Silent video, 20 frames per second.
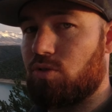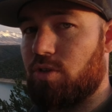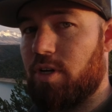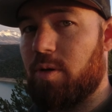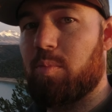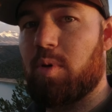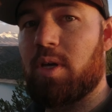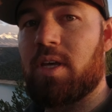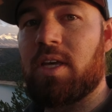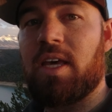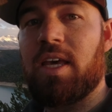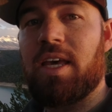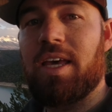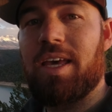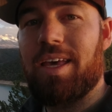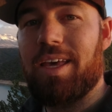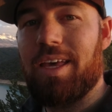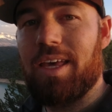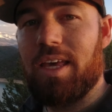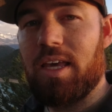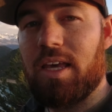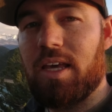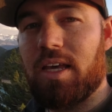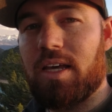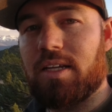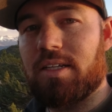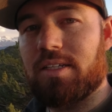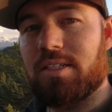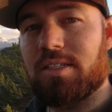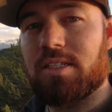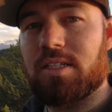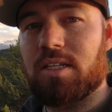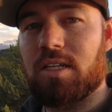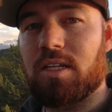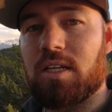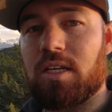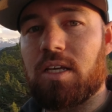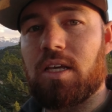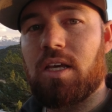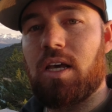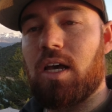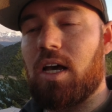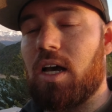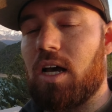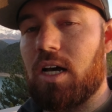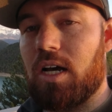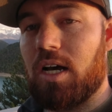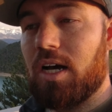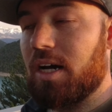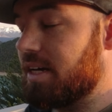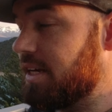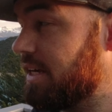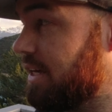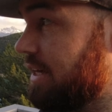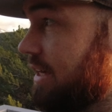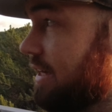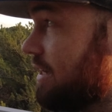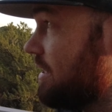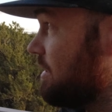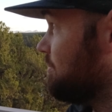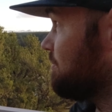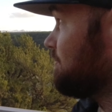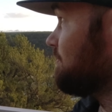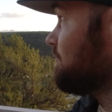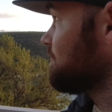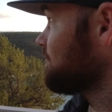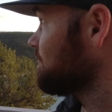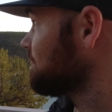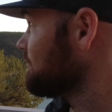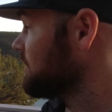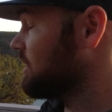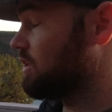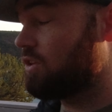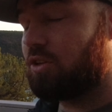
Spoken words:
trip, and I am